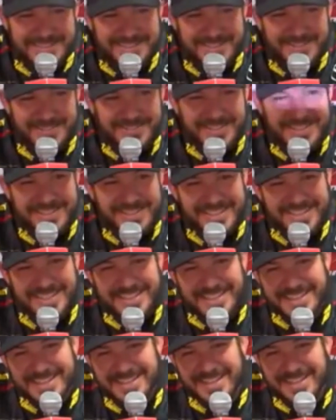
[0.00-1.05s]
So,
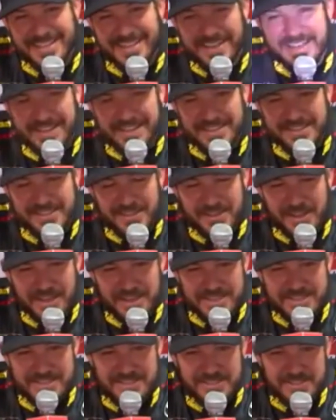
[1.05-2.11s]
yeah,
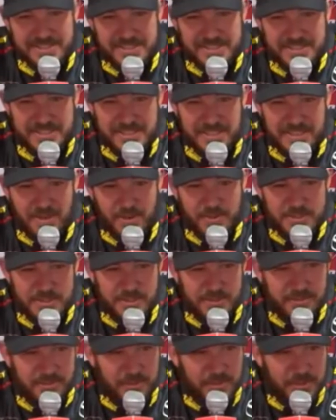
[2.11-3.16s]
honestly, just always
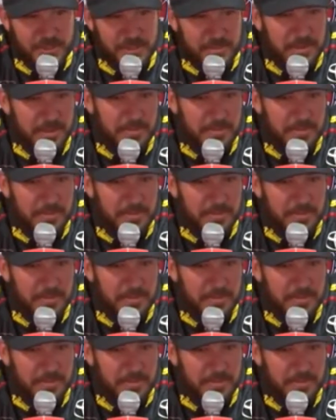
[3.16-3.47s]
look forward to coming